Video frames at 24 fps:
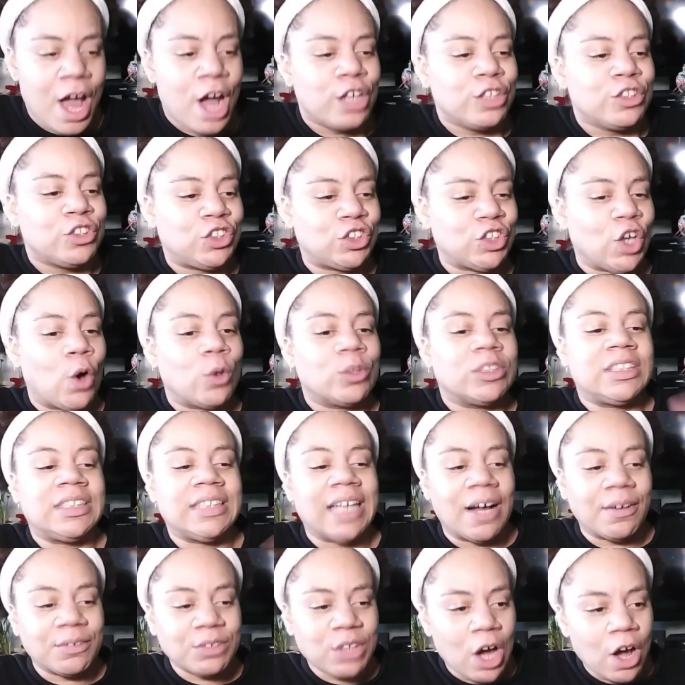So
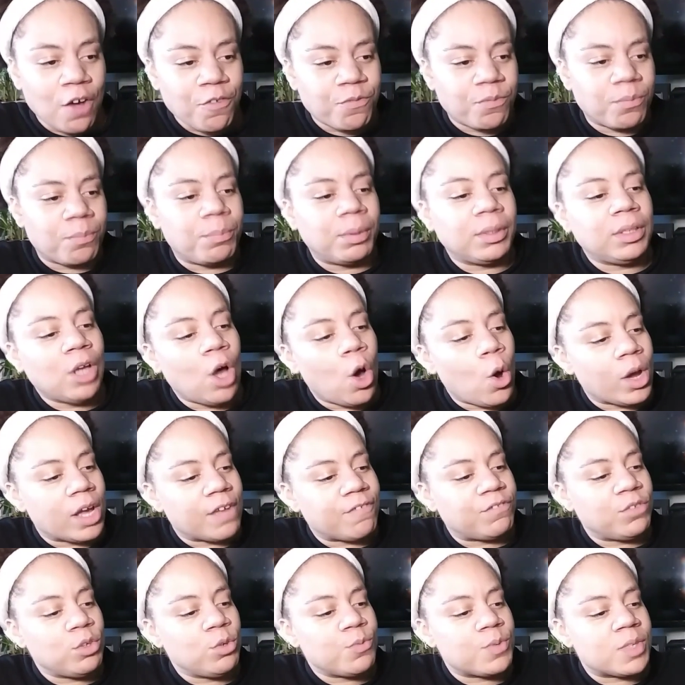sound off below
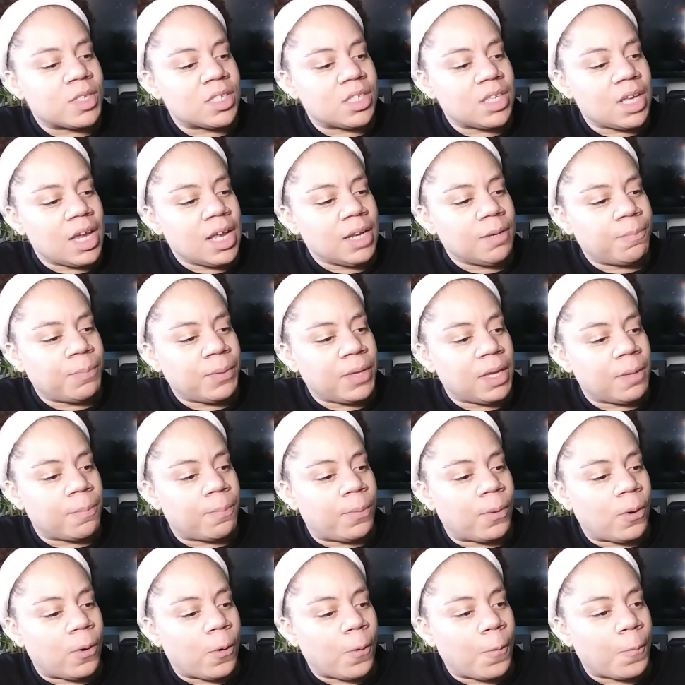if you've seen
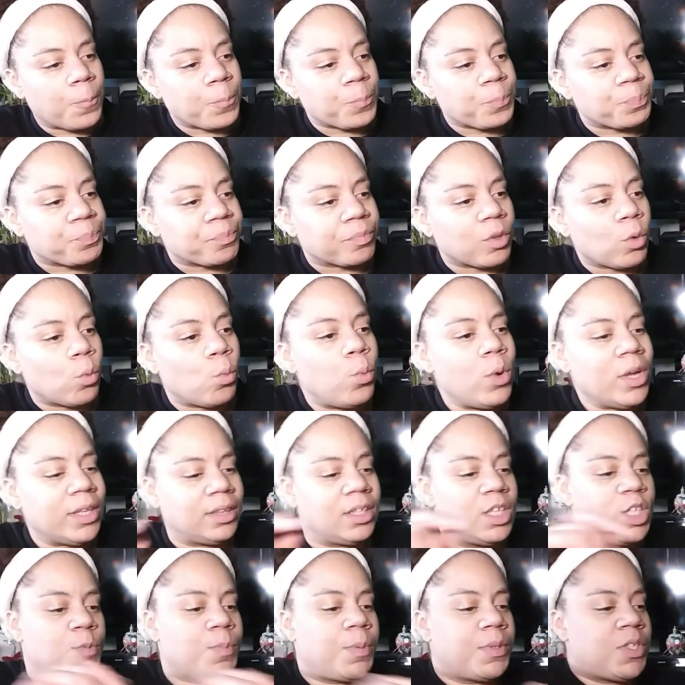people with
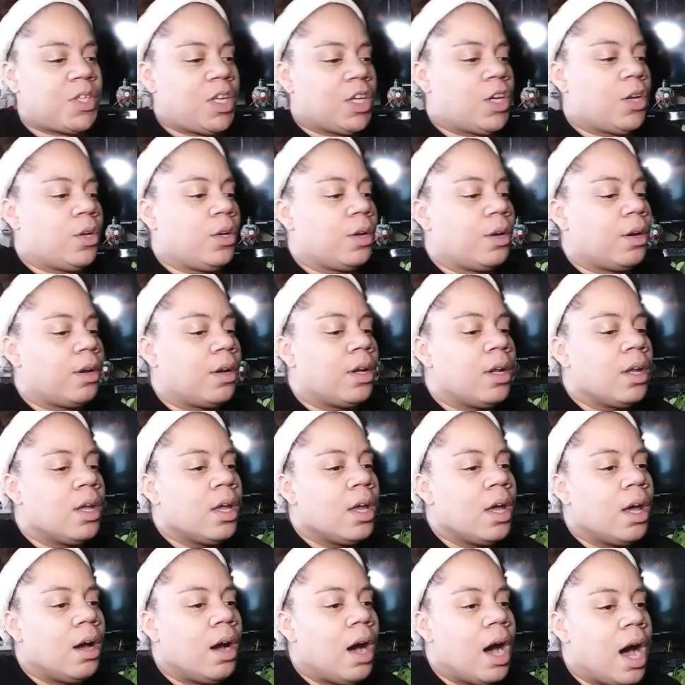this particular
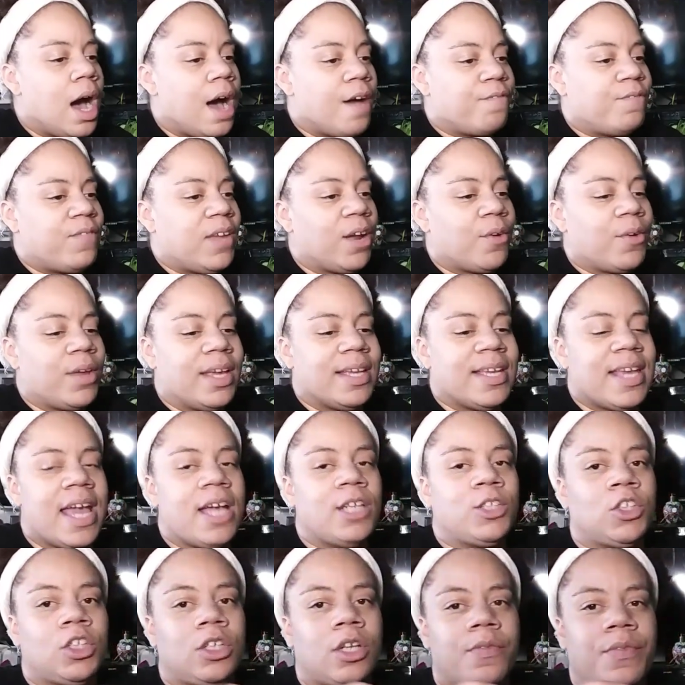
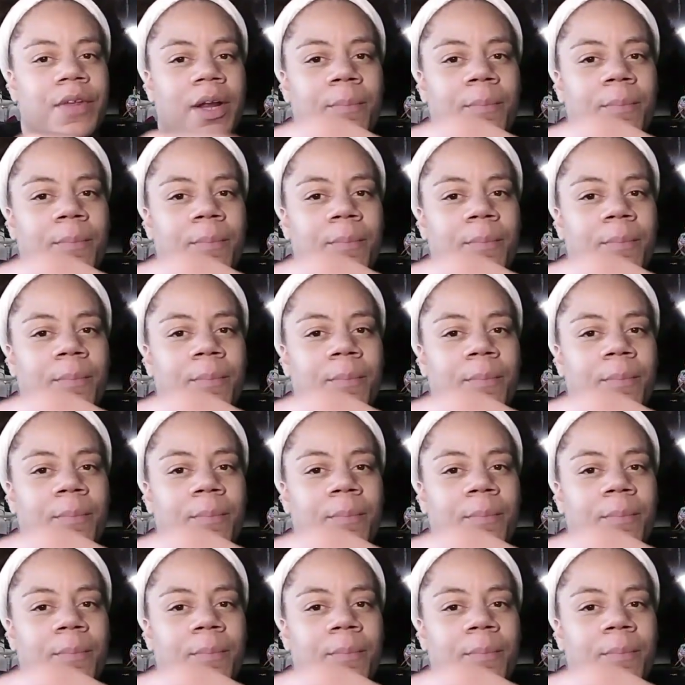variegation on their